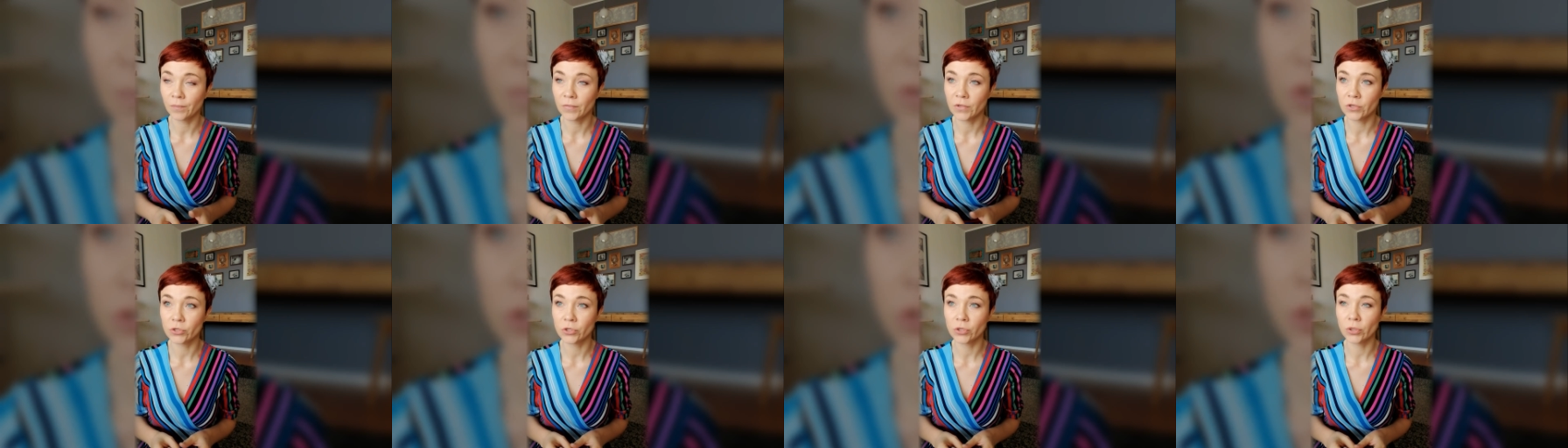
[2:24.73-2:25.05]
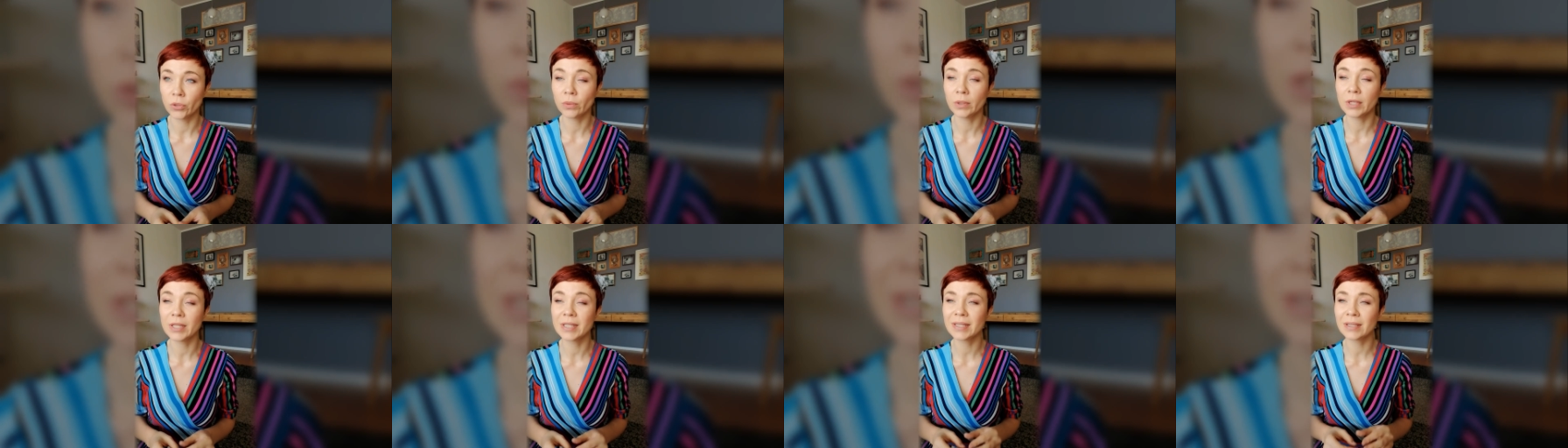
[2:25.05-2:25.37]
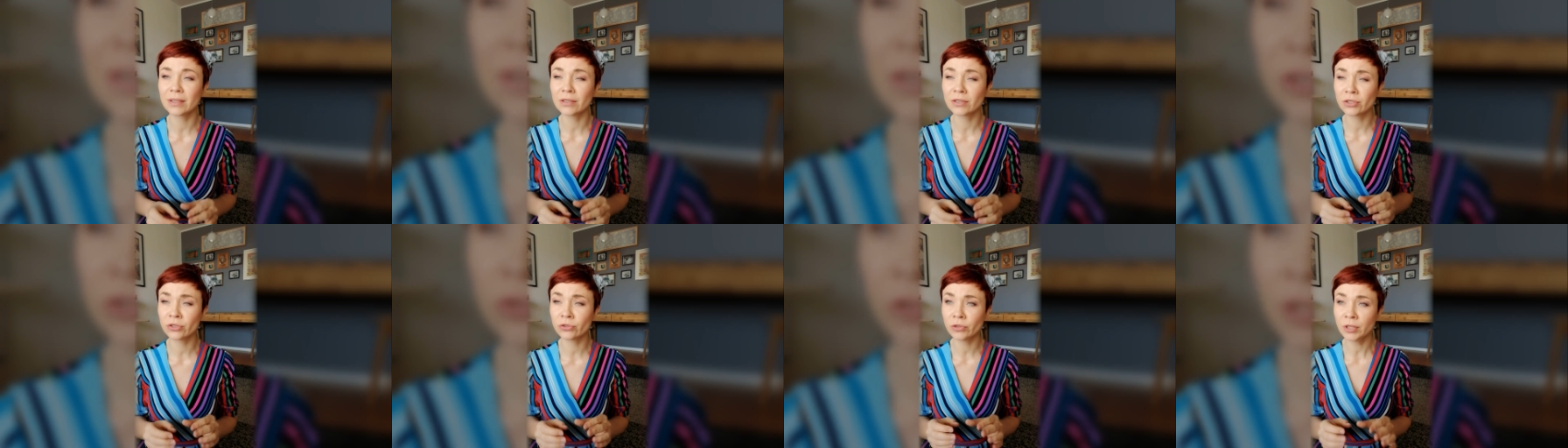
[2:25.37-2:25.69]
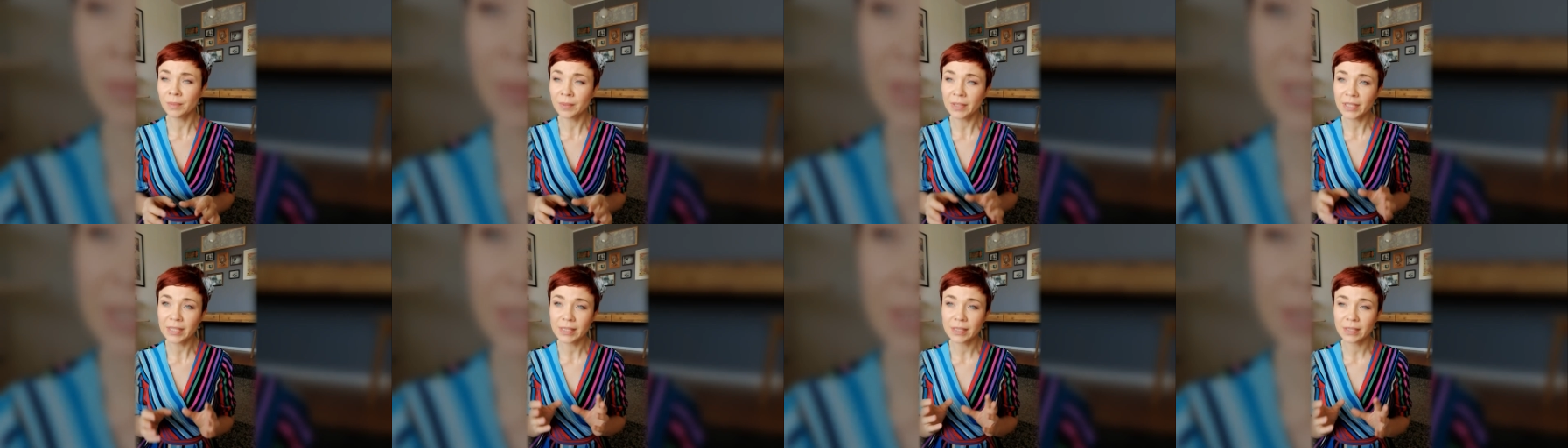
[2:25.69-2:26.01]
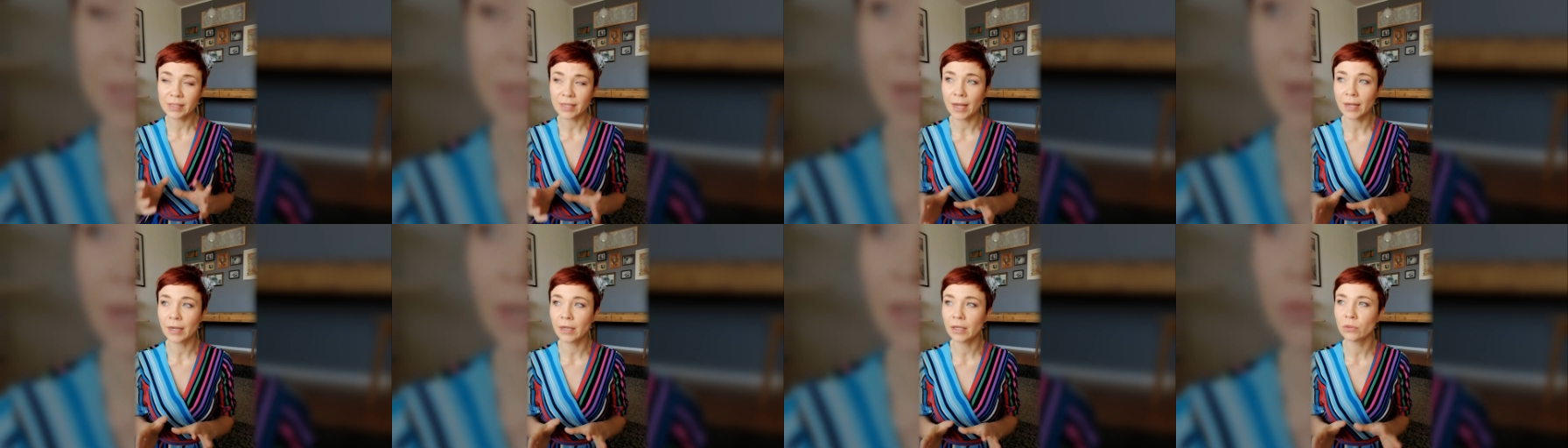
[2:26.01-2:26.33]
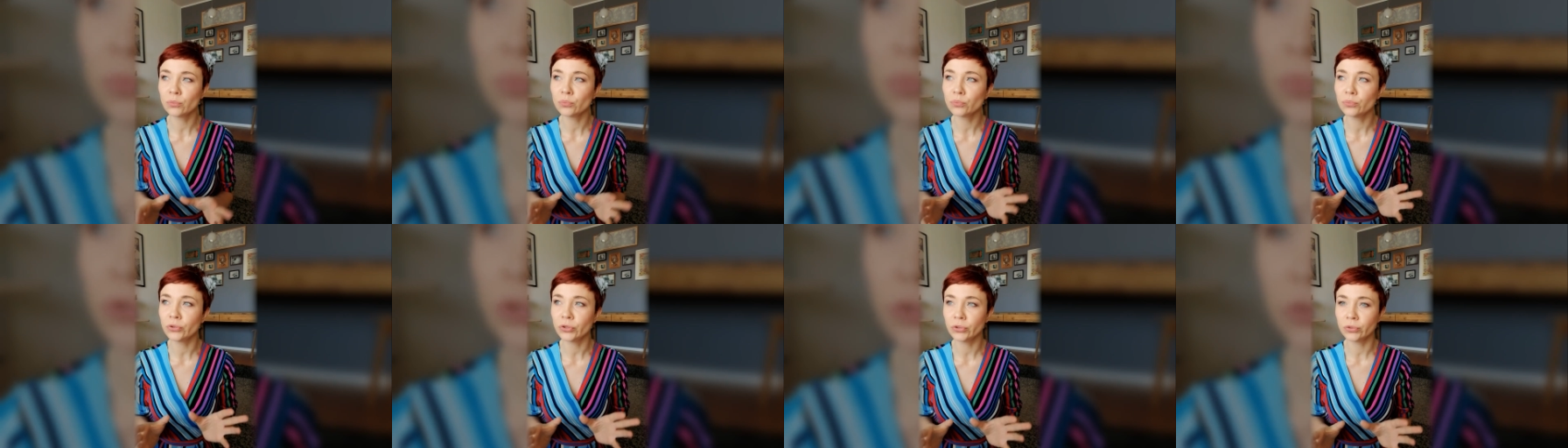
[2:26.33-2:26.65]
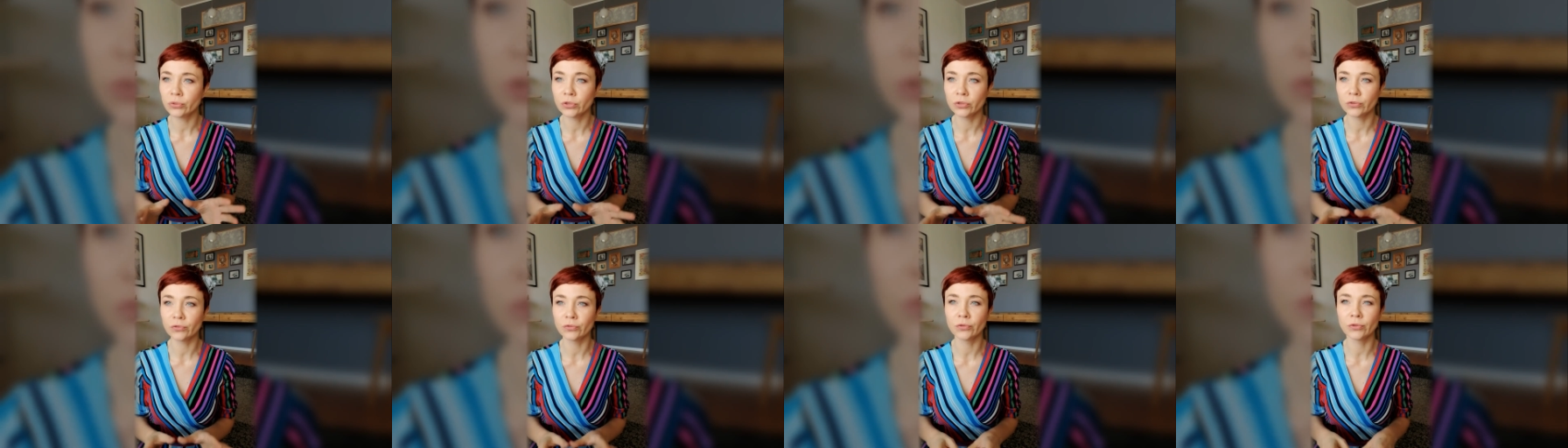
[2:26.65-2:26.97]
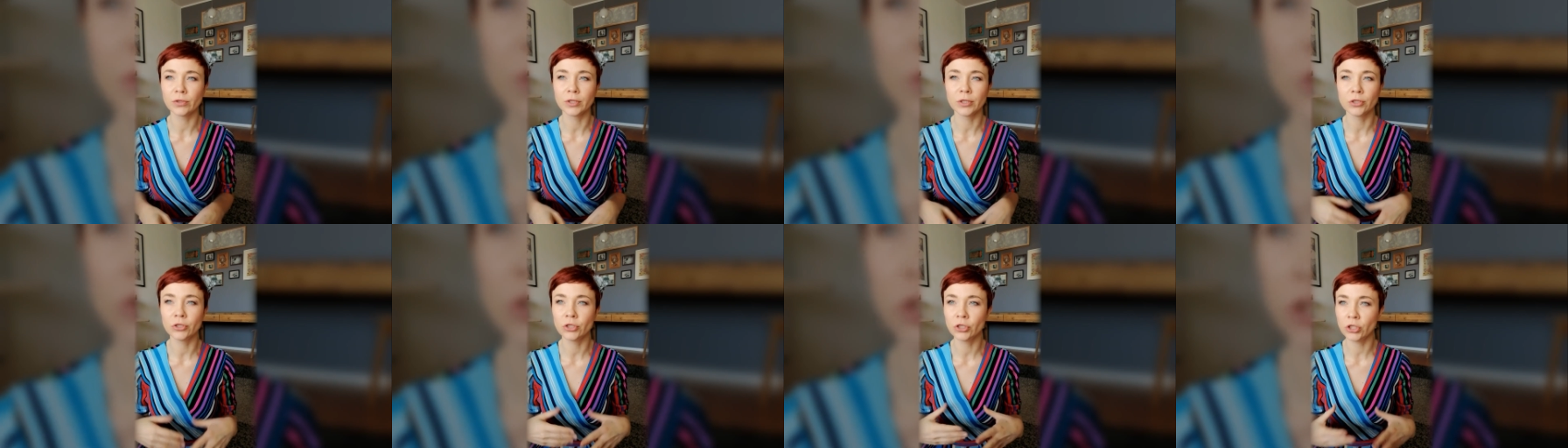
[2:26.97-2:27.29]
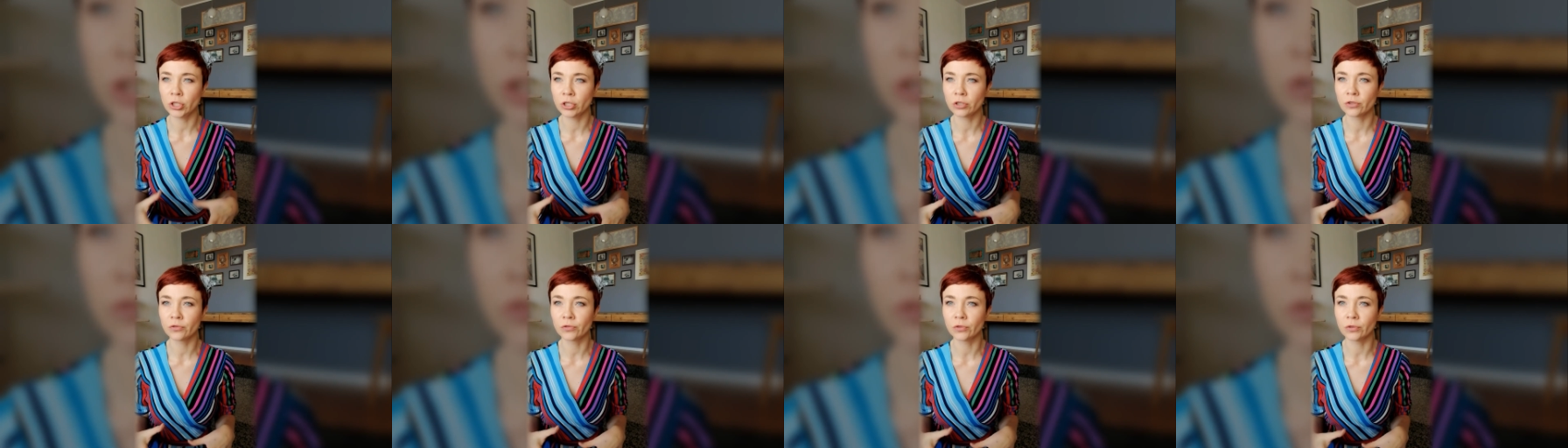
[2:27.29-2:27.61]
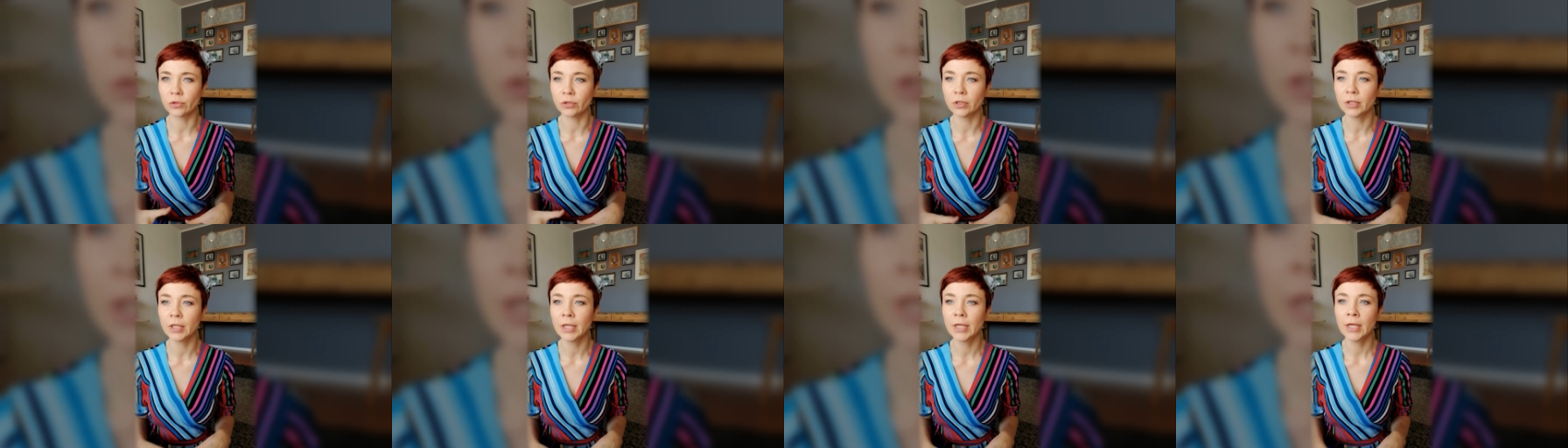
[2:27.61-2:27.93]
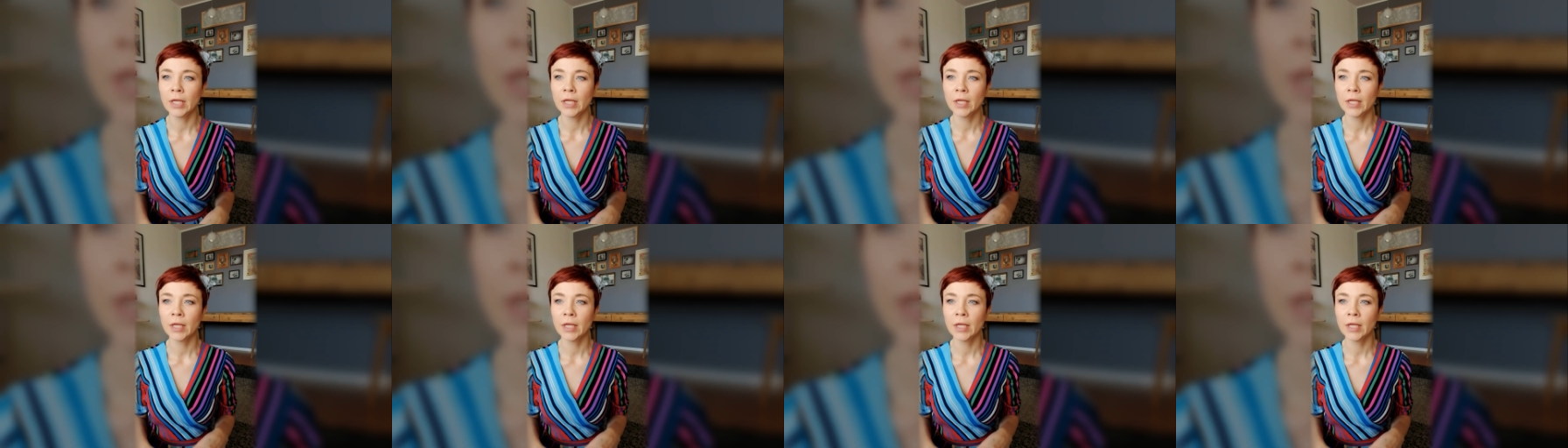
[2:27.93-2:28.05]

So it's extremely sunny and beautiful and cheerful,